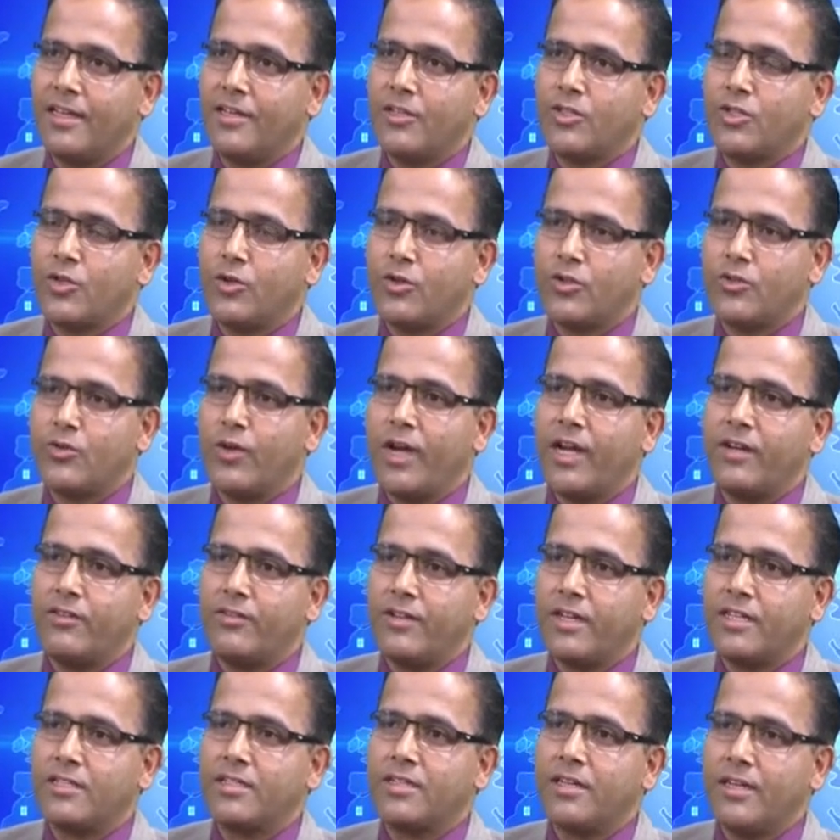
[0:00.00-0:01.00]
so to
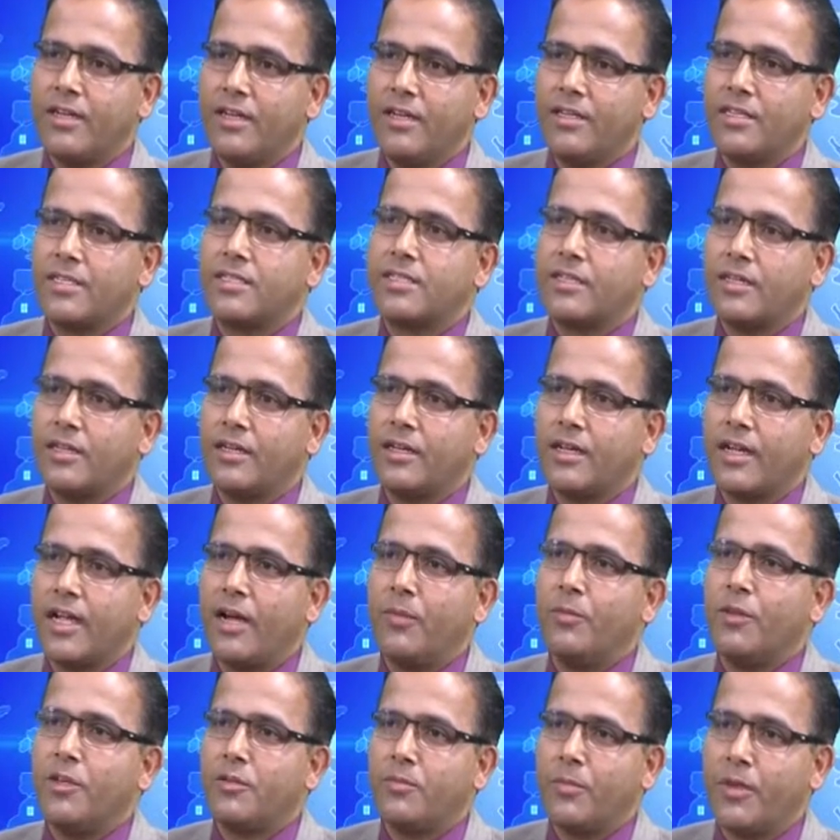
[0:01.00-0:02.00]
address its
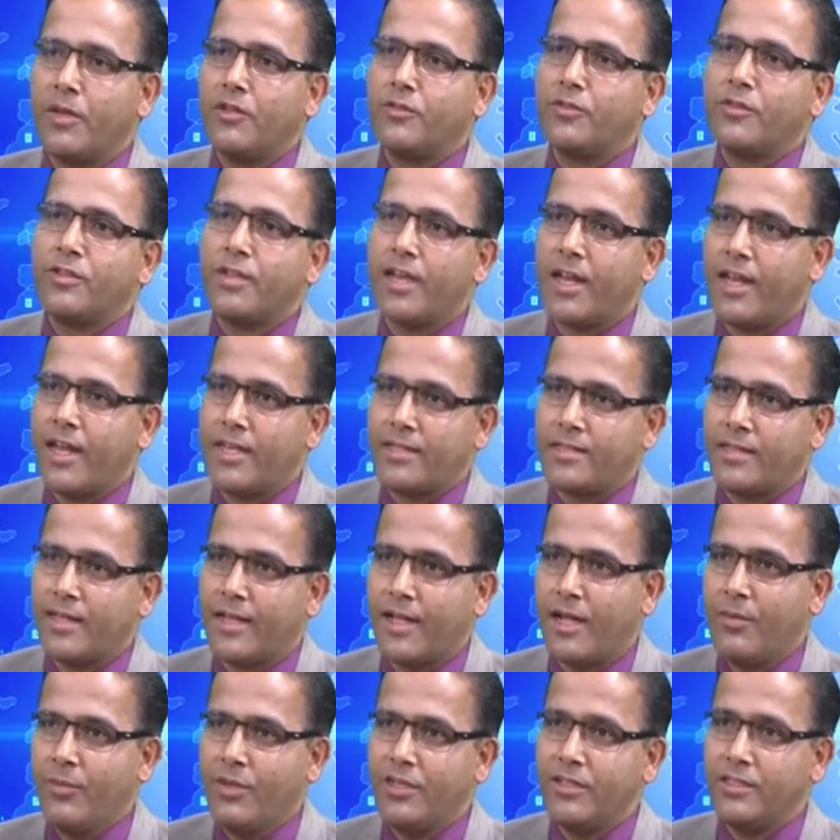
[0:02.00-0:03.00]
commitment to international
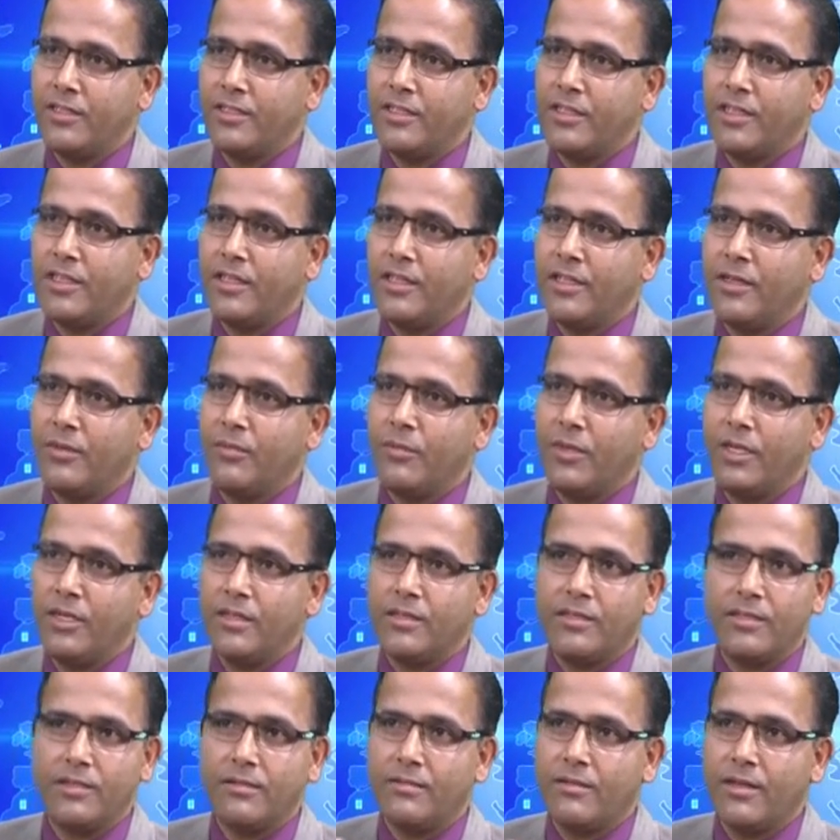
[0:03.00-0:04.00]
community, be
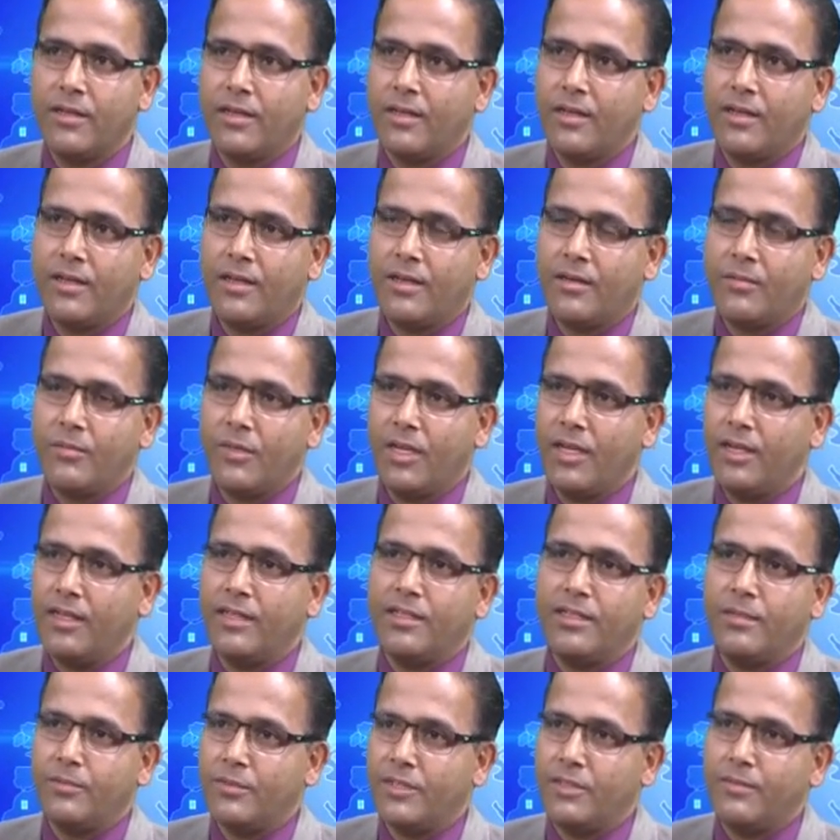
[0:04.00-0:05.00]
it
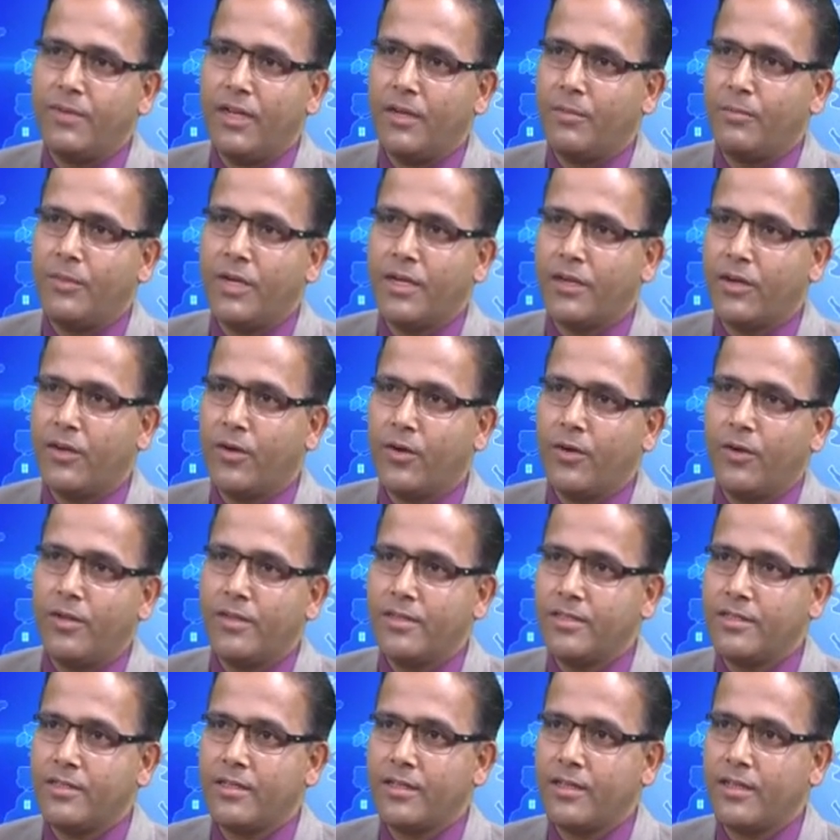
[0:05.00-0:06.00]
Millennium Development
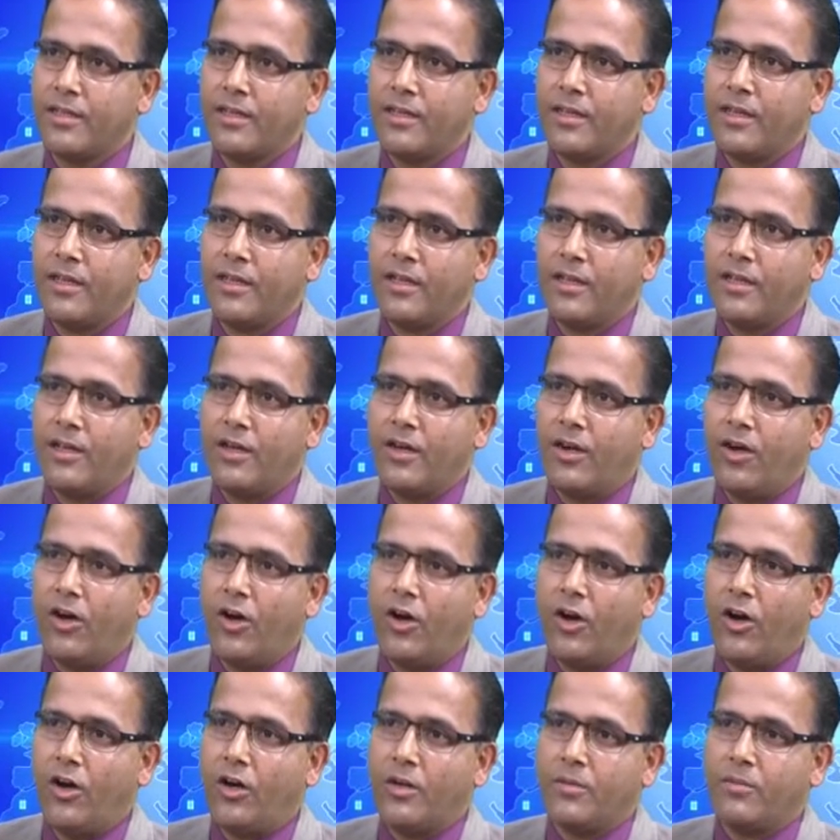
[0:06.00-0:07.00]
Goals
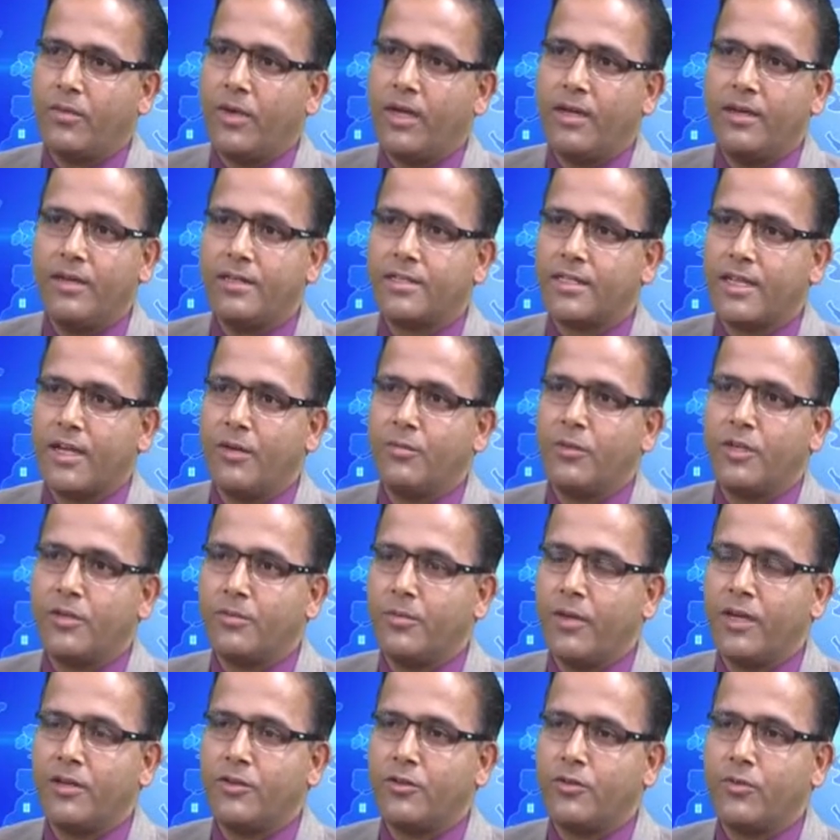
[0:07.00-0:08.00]
or its
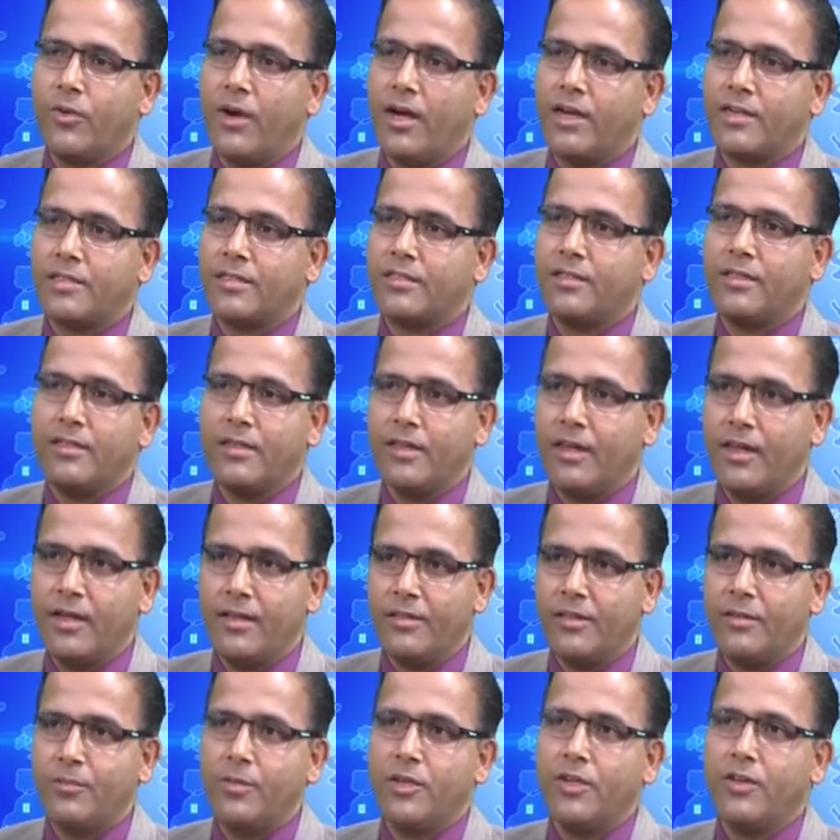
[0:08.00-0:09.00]
commitment towards
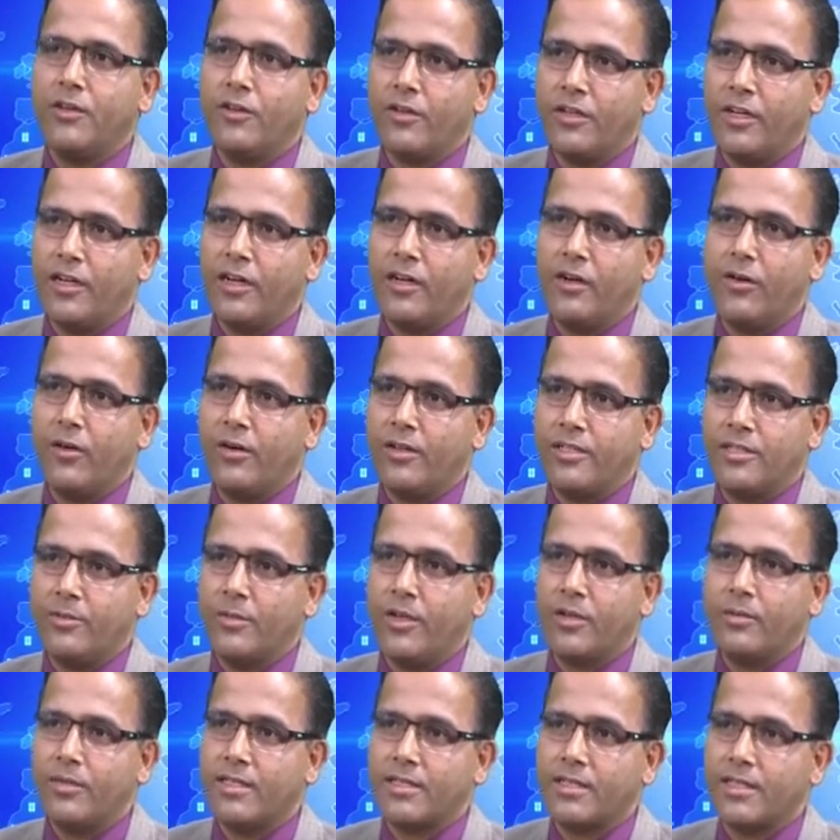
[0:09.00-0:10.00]
the periodic goals,
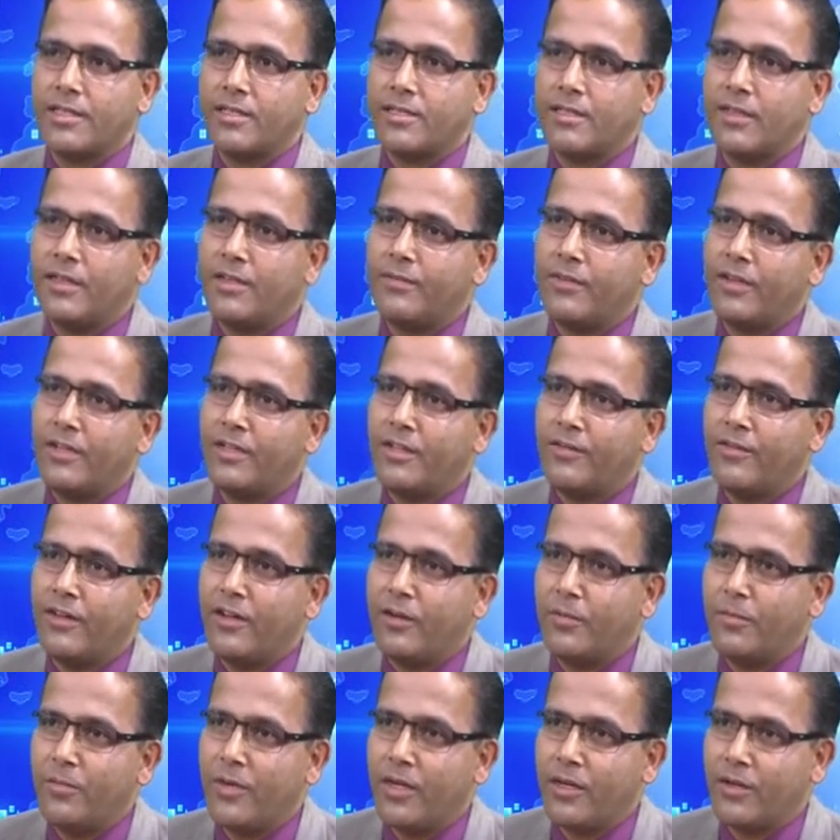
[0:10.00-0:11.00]
maybe Sustainable
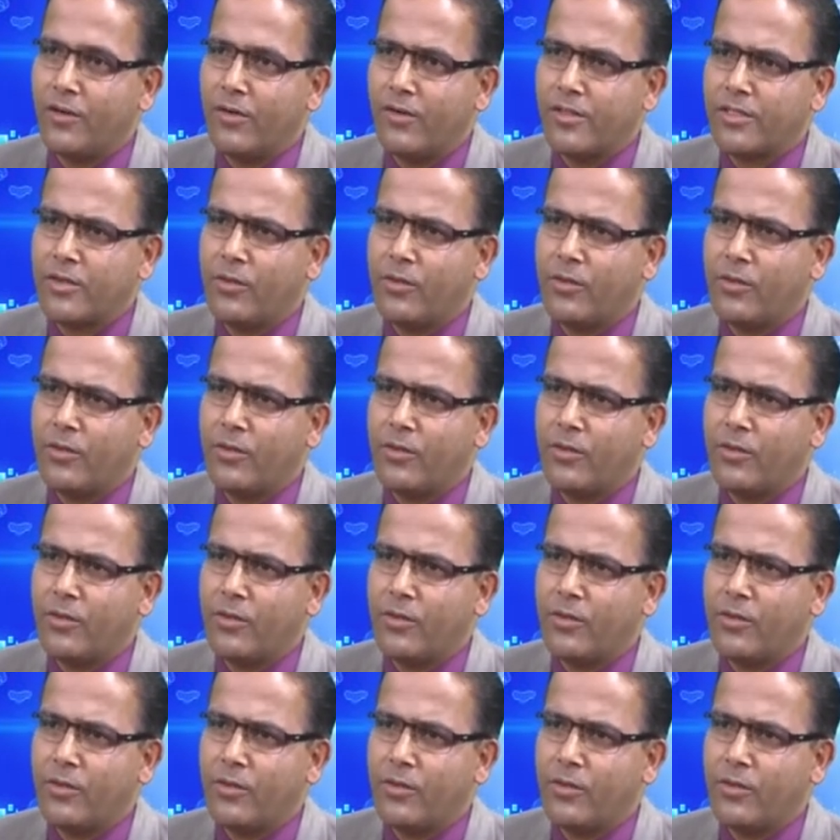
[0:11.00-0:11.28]
Development Goals.